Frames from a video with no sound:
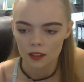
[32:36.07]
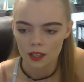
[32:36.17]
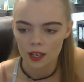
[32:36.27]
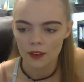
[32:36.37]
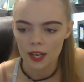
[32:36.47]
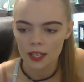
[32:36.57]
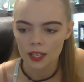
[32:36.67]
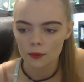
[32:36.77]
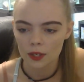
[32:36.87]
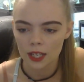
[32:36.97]
If I
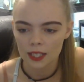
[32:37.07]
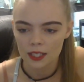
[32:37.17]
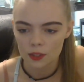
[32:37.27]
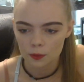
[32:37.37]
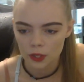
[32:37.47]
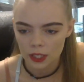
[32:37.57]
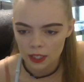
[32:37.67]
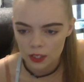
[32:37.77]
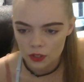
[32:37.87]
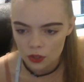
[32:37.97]
get one, I need to bring
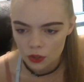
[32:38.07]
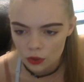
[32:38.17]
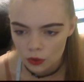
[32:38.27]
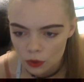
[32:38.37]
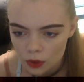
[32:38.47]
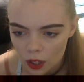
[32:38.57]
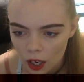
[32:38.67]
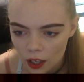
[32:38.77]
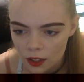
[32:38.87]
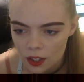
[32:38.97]
it to
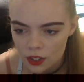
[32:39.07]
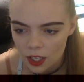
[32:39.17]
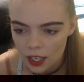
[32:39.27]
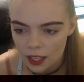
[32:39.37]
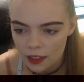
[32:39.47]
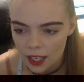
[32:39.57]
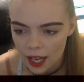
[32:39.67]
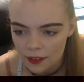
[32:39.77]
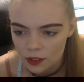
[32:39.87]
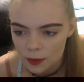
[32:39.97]
college, and they
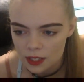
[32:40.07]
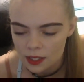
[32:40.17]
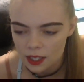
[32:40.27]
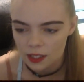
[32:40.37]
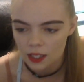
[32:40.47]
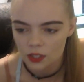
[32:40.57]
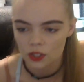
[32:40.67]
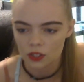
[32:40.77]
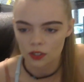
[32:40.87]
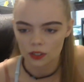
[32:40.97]
have to be 6
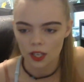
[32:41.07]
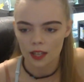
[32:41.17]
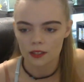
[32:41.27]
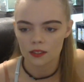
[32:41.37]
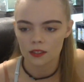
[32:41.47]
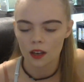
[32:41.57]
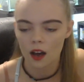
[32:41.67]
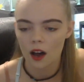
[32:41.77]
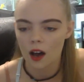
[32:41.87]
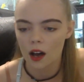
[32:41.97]
inches or less.
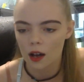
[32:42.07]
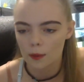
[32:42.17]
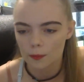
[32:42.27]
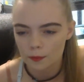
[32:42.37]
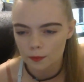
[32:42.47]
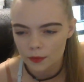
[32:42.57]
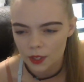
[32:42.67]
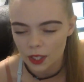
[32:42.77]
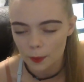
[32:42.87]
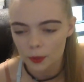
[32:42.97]

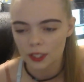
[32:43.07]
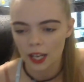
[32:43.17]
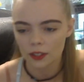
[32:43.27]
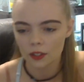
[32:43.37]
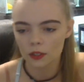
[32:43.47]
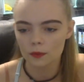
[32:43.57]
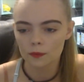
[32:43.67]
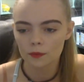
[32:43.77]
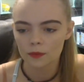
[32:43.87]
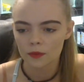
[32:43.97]
The leopard gecko?
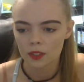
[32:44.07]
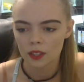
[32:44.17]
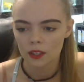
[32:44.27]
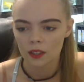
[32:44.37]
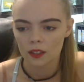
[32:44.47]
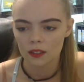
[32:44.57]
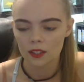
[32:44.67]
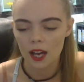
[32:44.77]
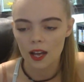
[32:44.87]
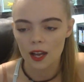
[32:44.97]

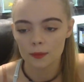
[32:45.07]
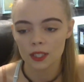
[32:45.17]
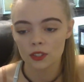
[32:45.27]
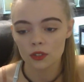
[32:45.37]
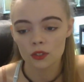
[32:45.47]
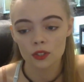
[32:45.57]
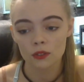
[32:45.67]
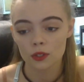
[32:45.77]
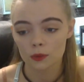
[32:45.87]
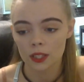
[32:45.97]
Yeah, I mean, you could do
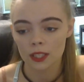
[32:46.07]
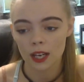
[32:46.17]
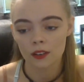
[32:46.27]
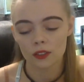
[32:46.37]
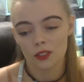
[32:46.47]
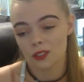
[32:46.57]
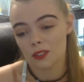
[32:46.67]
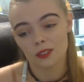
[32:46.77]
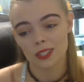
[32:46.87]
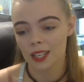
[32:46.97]
a 20-gallon or you could
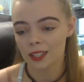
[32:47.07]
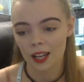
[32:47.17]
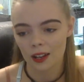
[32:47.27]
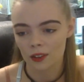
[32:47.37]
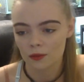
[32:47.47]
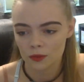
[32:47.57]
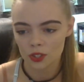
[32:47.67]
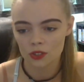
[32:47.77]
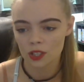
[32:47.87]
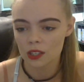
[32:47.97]
do a 10-gal.
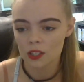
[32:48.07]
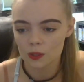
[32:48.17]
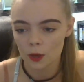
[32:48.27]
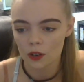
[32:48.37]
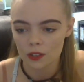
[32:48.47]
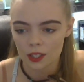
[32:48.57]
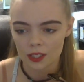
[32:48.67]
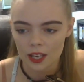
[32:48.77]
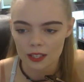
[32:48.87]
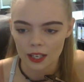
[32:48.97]
Just nothing smaller than a
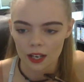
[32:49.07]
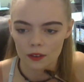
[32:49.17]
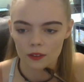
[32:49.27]
10-gal.